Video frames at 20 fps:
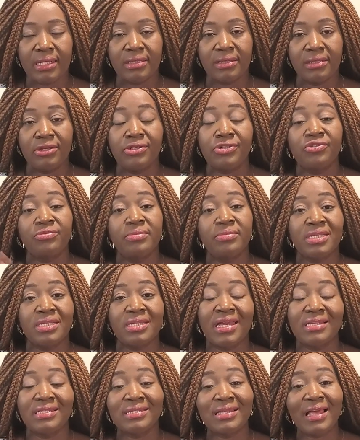Third
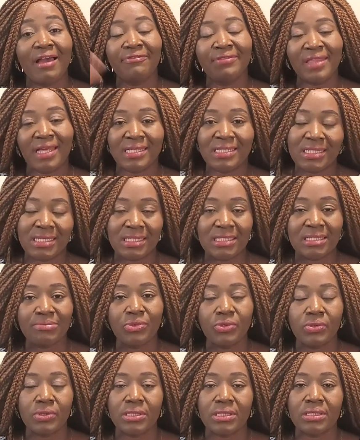trimester is after 6
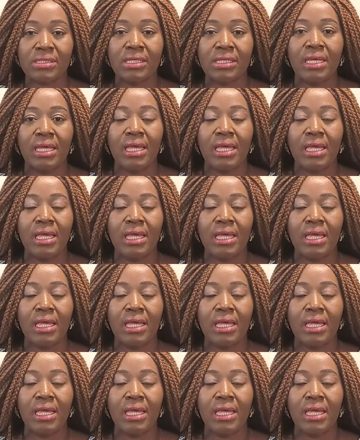months.